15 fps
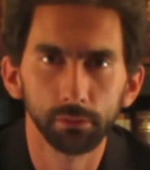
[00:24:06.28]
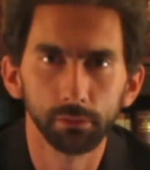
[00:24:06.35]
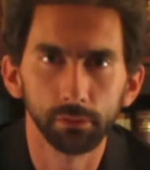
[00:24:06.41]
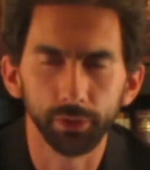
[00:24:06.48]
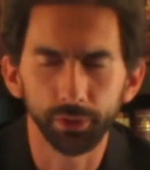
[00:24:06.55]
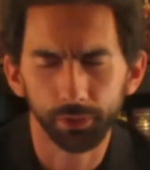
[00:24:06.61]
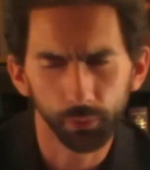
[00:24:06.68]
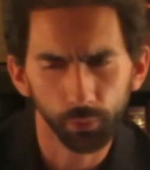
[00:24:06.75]
And
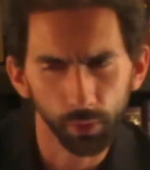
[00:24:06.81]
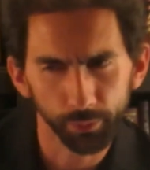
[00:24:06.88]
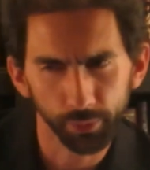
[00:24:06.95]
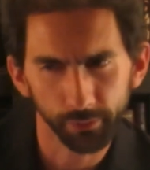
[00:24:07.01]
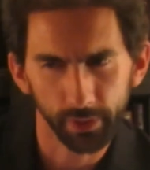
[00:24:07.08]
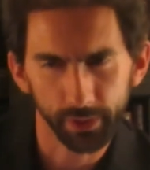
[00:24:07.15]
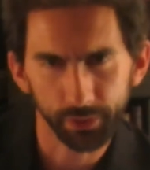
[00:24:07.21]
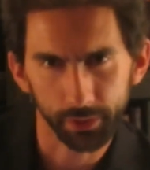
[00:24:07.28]
so what
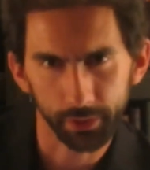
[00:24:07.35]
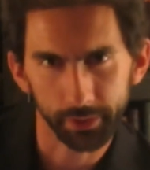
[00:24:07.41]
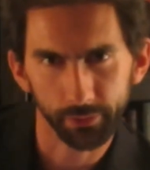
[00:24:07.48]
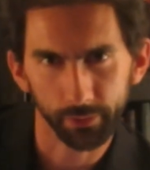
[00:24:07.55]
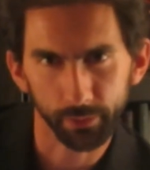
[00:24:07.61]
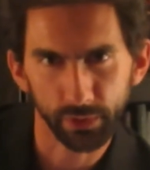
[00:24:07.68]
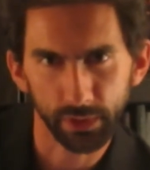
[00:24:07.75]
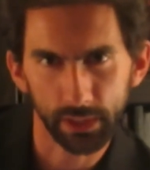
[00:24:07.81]
prevents us
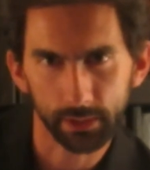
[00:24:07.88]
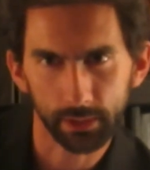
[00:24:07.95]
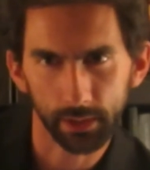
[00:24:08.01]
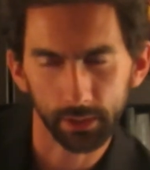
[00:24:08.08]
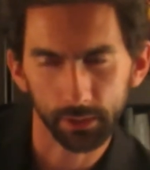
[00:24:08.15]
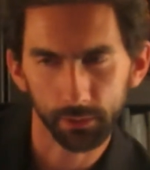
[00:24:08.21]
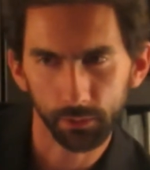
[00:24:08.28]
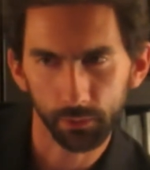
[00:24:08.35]
from saying
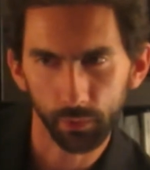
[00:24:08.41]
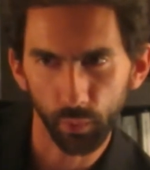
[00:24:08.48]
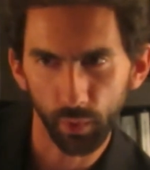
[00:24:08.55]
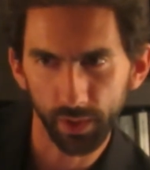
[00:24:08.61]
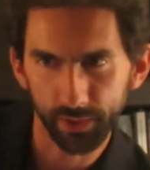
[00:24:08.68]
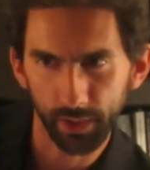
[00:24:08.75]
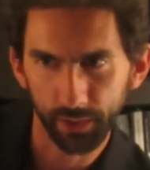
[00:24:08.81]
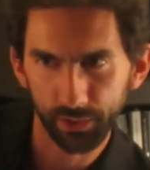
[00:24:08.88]
that the
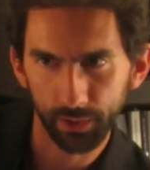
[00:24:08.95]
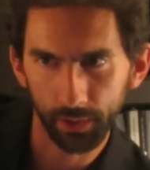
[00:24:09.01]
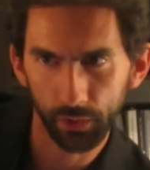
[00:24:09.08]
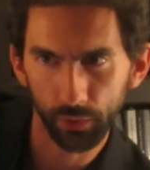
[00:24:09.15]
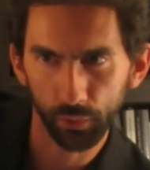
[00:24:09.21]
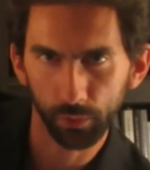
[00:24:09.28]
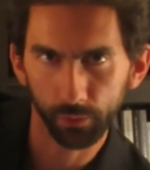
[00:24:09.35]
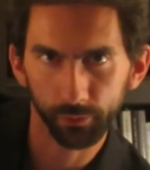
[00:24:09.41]
ones outside
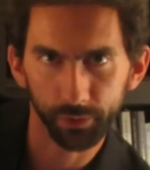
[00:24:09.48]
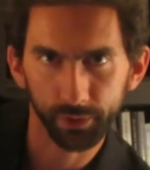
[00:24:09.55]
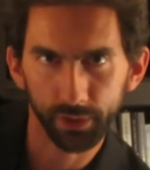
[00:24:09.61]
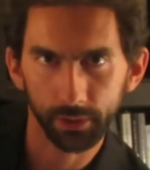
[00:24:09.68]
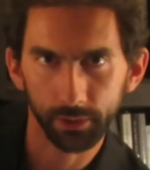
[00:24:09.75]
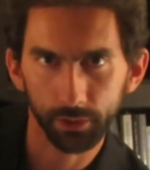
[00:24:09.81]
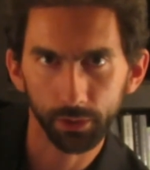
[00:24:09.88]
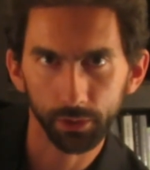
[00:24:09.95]
the womb for
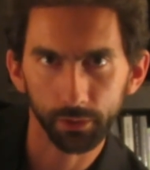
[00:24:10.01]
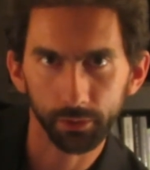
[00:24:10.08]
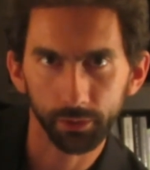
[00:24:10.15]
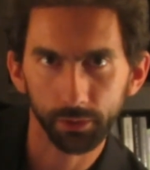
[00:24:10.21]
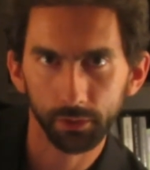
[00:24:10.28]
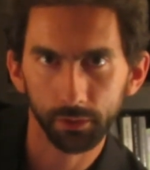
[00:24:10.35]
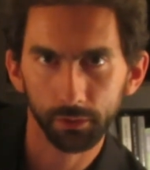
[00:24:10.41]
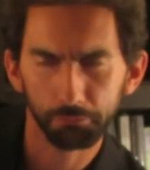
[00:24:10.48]
10
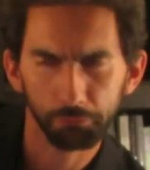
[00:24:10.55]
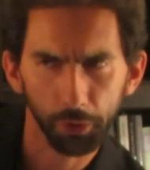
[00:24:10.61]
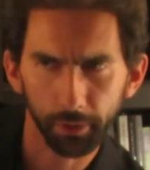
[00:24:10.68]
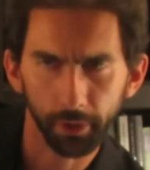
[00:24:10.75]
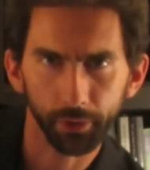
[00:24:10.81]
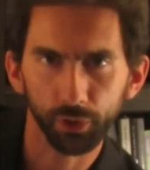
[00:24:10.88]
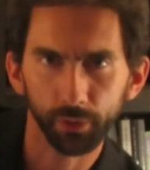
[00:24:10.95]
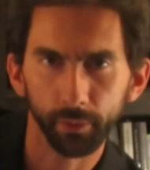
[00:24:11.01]
years are
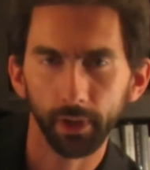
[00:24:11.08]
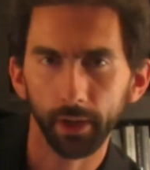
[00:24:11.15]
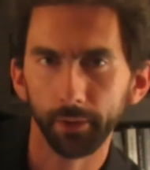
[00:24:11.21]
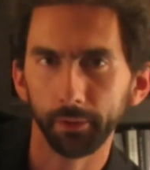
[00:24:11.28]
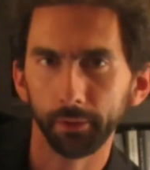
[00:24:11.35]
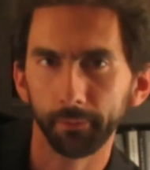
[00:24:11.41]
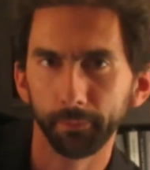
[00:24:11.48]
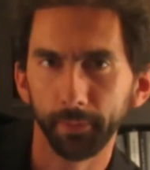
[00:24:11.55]
not human
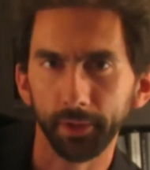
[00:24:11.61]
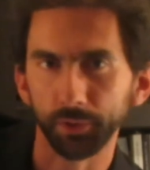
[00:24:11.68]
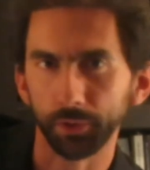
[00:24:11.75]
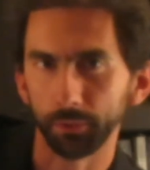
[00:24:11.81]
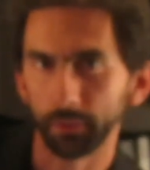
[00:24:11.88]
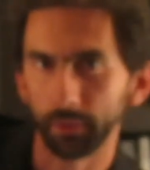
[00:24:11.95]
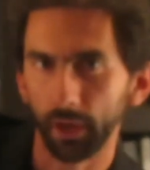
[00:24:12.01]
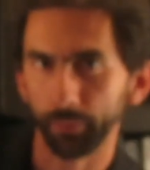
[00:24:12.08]
either, and so
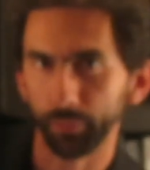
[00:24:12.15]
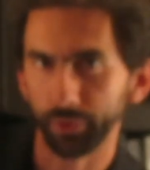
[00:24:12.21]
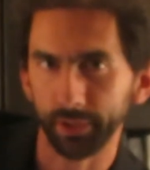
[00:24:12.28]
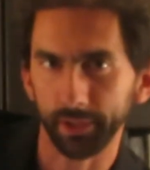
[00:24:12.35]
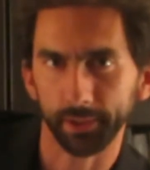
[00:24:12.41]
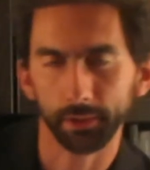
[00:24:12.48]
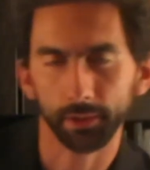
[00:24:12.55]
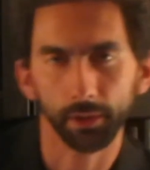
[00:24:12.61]
not
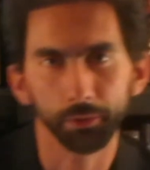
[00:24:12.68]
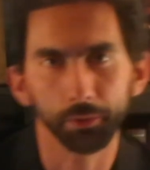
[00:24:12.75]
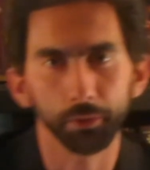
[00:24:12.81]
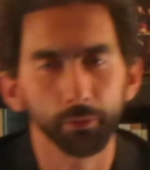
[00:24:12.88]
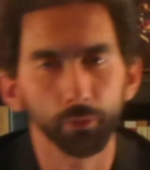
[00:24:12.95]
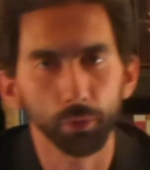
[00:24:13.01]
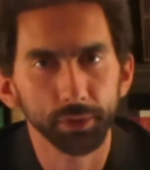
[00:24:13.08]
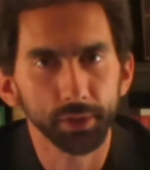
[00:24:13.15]
protected under the
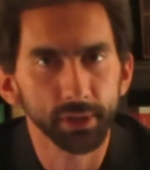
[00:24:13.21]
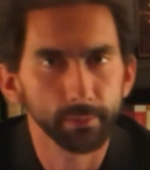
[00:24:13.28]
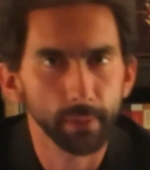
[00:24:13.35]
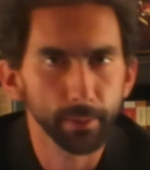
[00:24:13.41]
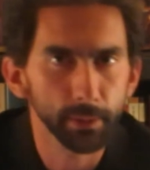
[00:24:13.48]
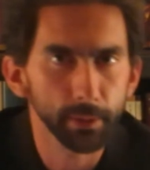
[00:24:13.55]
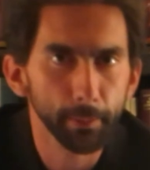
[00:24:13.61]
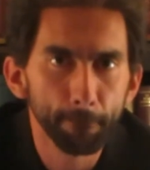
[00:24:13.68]
14th
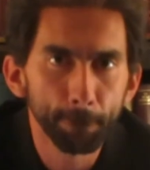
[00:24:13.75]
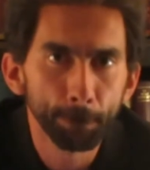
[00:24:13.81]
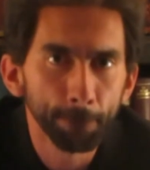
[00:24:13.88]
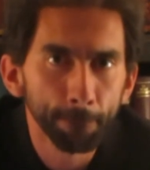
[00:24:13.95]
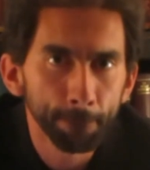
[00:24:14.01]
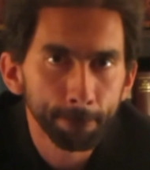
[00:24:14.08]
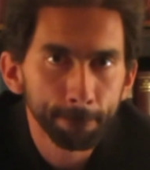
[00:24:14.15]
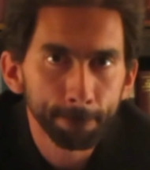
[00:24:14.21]
Amendment?
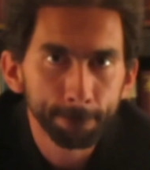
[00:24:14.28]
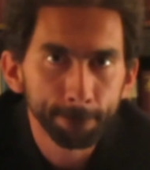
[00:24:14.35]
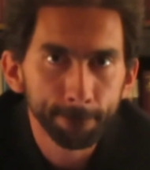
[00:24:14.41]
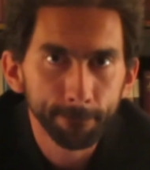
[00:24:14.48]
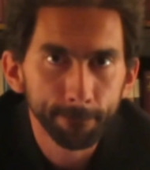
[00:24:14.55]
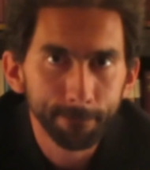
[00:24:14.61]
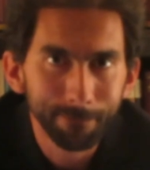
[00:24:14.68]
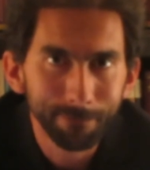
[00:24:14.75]

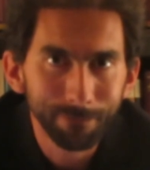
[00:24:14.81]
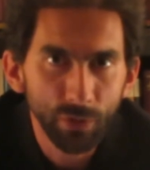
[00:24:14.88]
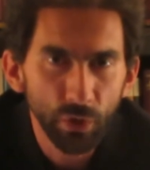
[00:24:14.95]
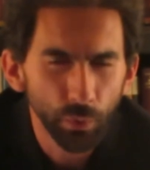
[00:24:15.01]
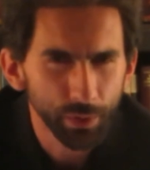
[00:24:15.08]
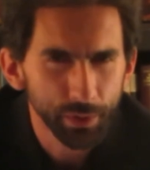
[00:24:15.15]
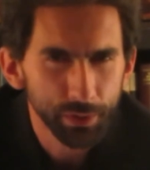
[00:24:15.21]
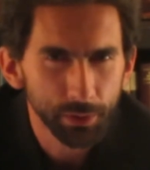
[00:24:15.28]

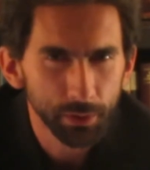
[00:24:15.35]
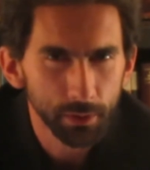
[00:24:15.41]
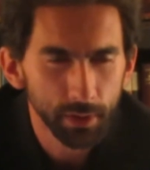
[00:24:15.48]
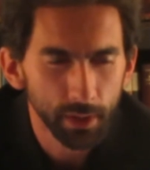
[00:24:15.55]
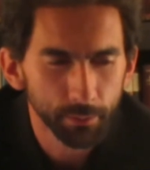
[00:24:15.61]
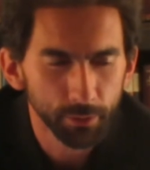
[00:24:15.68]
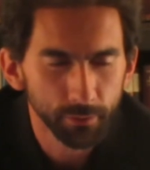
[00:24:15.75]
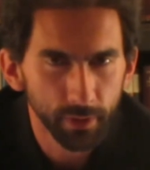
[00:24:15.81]
What is there
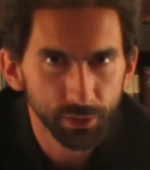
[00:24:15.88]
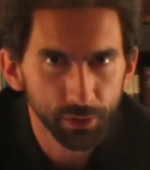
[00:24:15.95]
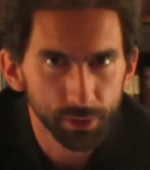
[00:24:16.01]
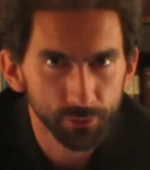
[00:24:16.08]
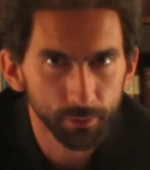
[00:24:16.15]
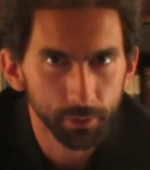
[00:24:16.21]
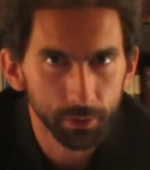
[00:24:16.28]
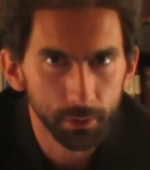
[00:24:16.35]
that prevents us
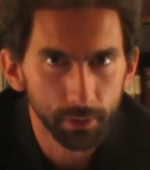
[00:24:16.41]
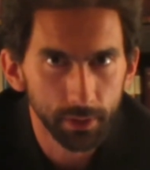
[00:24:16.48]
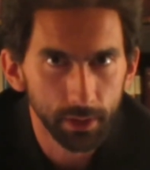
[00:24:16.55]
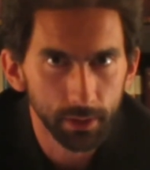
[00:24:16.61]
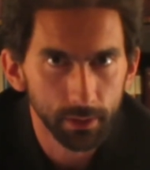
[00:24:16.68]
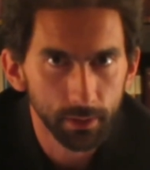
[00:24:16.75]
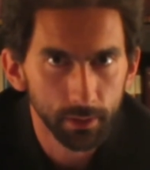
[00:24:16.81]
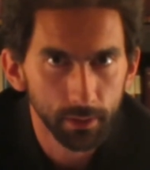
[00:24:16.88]
from doing that?
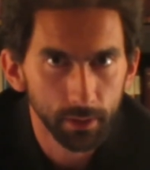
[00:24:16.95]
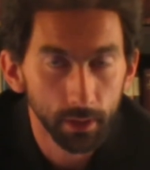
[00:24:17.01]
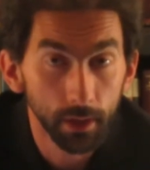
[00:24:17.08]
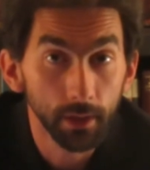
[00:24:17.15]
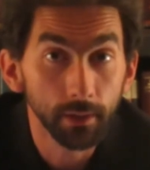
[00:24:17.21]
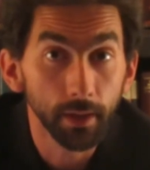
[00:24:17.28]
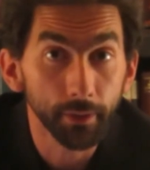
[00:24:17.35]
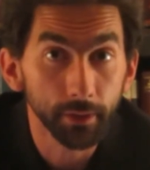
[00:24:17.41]

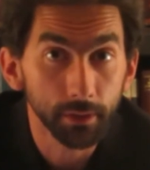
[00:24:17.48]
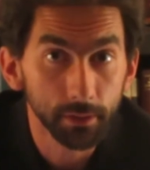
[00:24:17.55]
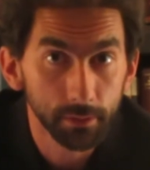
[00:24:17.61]
Nothing.